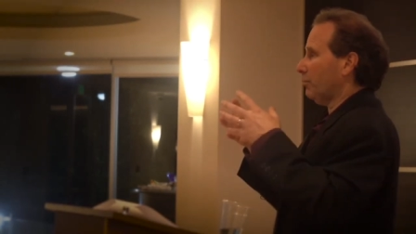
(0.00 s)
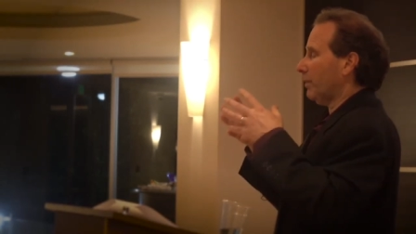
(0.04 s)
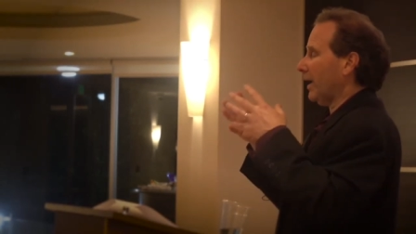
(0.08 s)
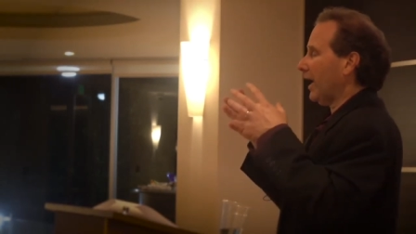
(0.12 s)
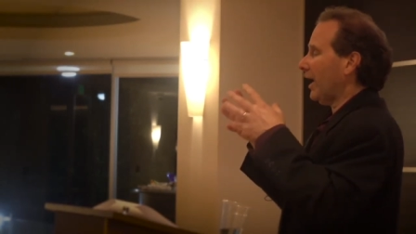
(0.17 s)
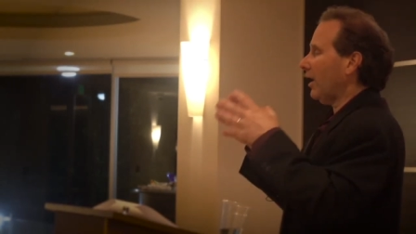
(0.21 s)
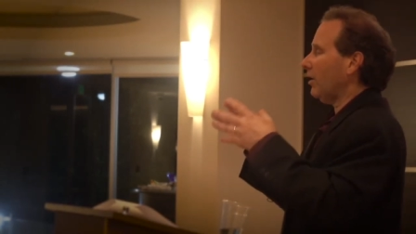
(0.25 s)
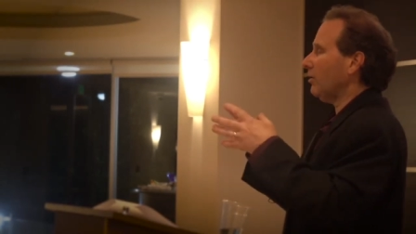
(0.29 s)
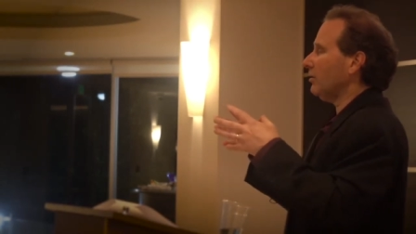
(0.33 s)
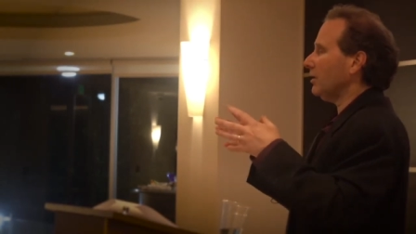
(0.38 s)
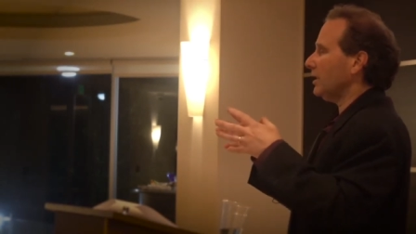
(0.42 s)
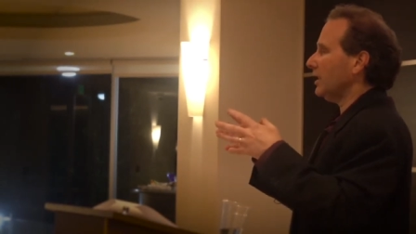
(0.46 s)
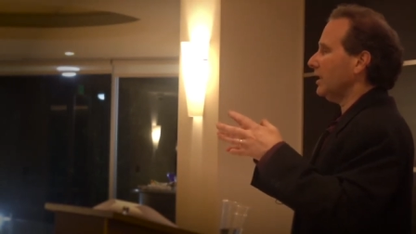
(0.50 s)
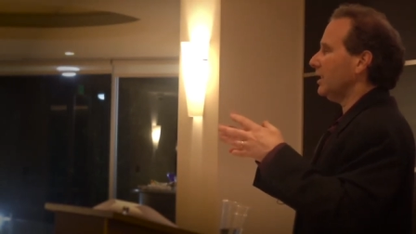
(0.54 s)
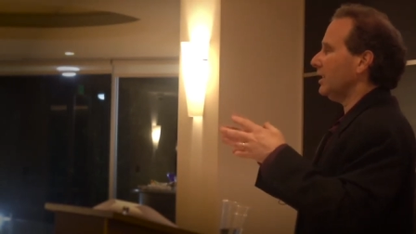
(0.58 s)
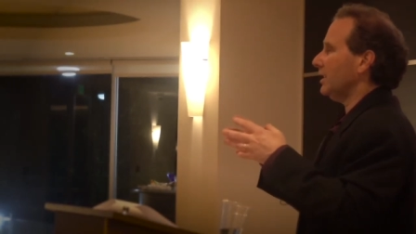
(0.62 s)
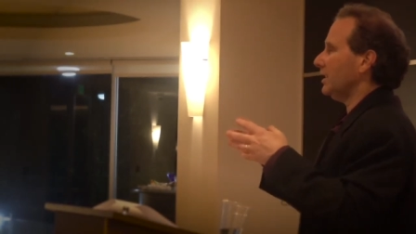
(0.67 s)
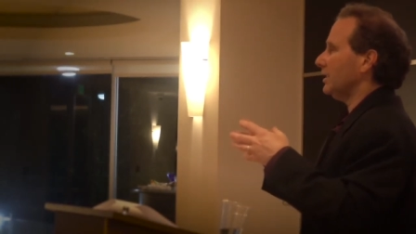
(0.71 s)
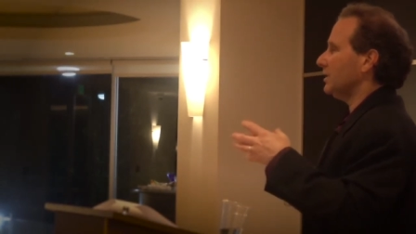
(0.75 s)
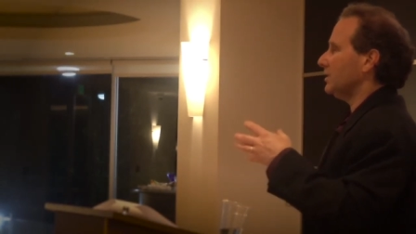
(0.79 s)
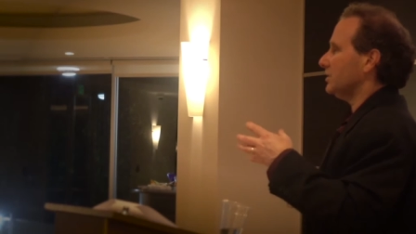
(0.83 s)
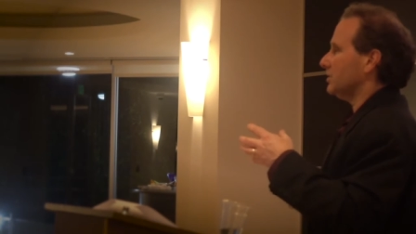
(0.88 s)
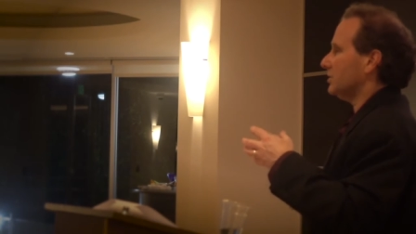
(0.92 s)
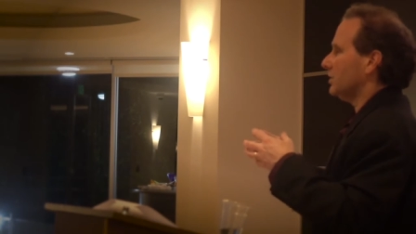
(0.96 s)
parody
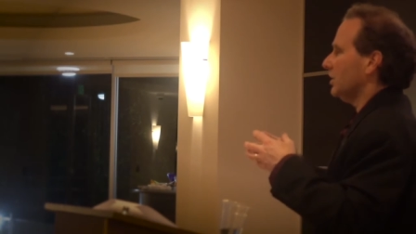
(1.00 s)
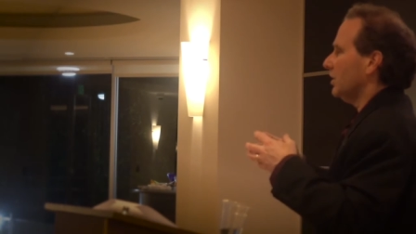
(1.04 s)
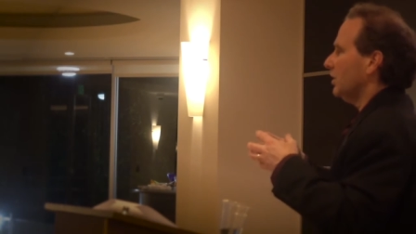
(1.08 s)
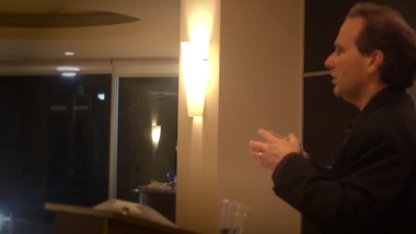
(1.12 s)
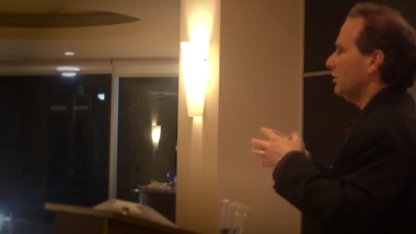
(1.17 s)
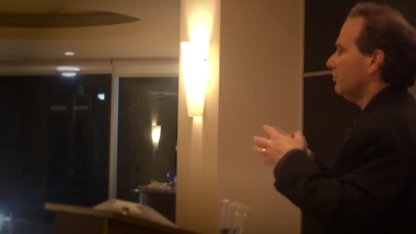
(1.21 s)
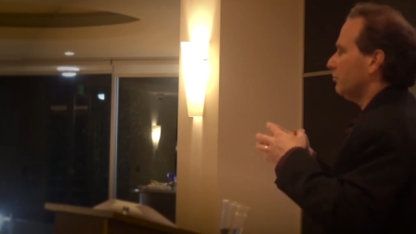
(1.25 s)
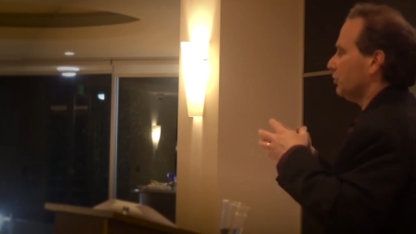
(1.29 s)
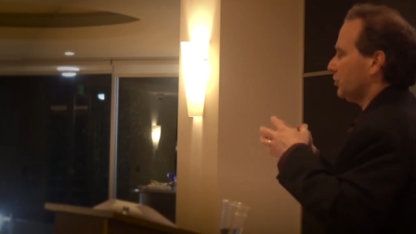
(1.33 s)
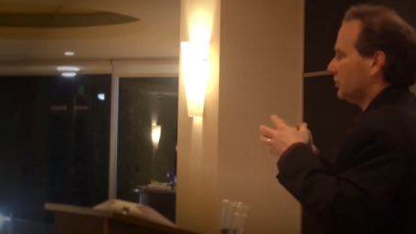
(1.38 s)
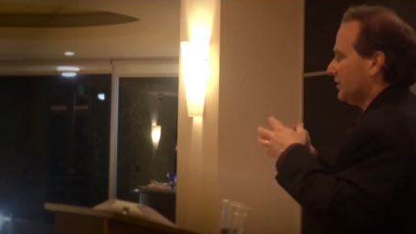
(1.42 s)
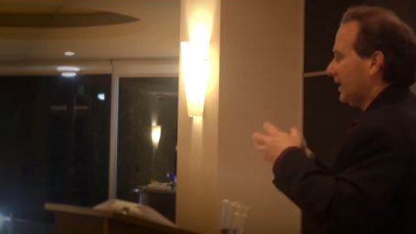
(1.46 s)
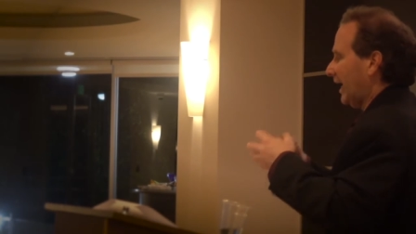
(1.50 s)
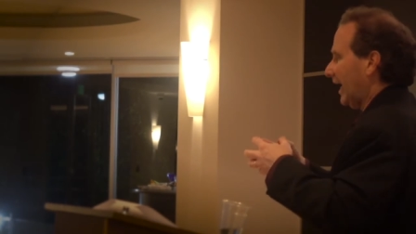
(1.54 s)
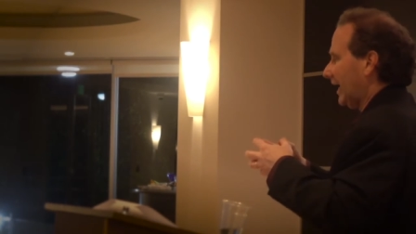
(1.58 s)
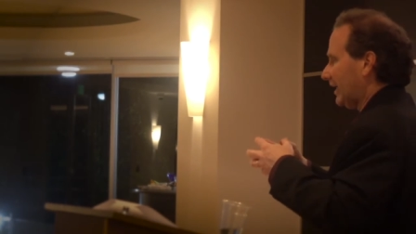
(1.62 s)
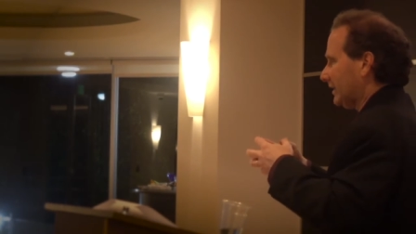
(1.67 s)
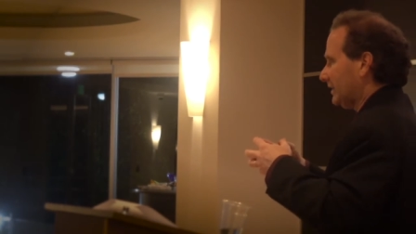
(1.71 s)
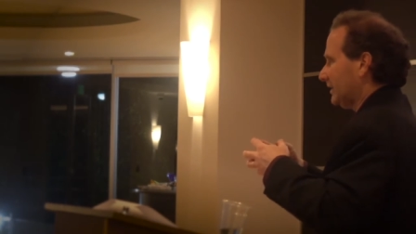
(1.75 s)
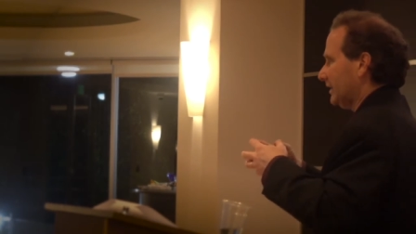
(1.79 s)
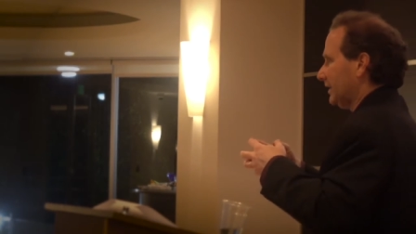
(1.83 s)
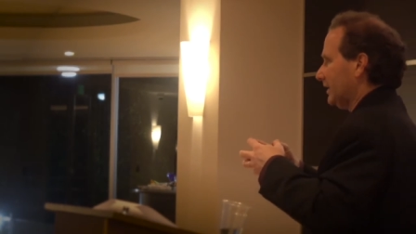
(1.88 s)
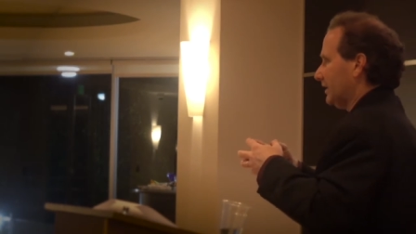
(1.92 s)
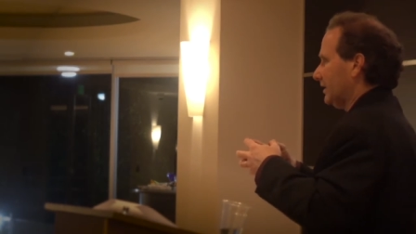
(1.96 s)
is
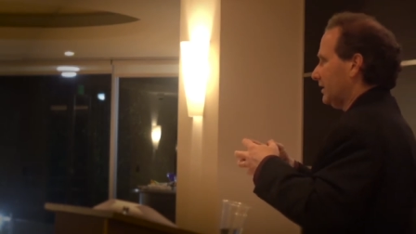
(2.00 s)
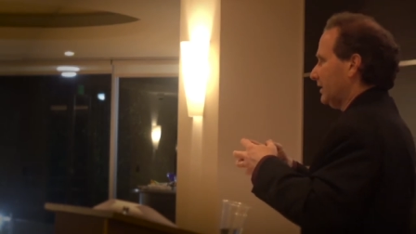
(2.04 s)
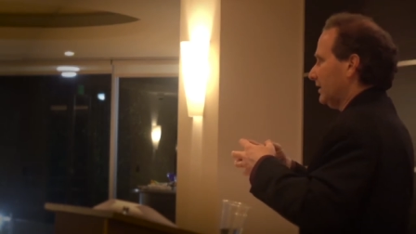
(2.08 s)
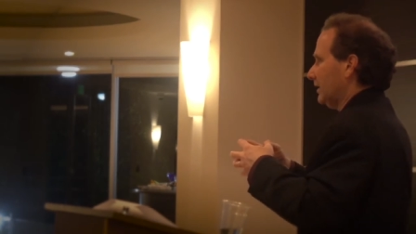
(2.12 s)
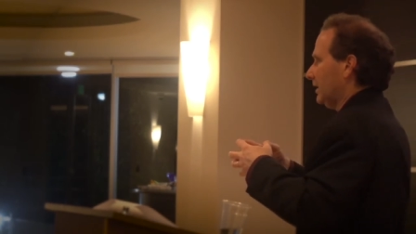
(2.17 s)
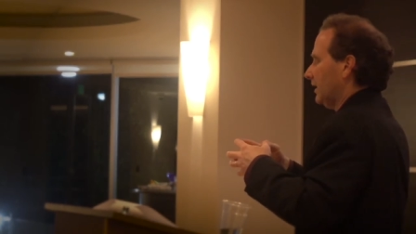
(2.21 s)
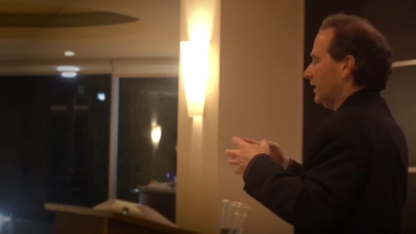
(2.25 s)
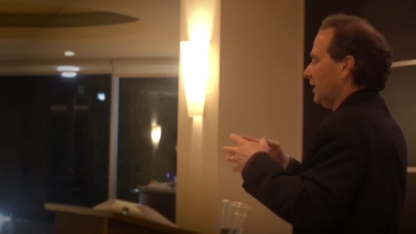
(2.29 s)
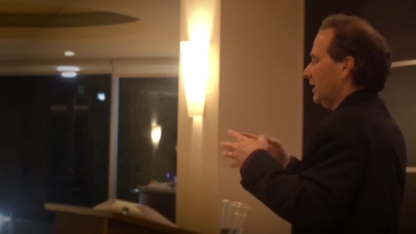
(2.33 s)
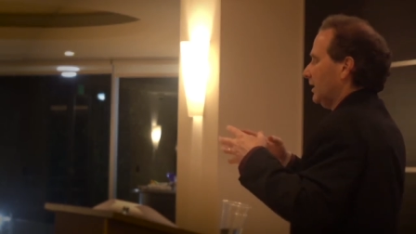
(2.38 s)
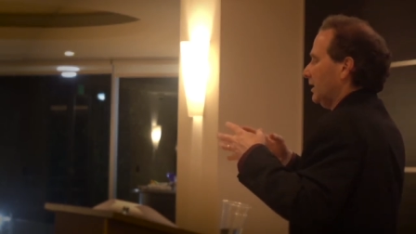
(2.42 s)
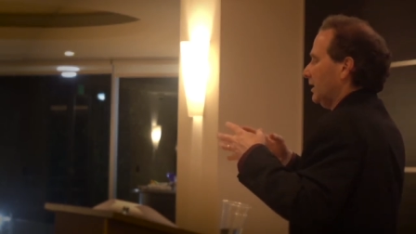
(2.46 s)
protected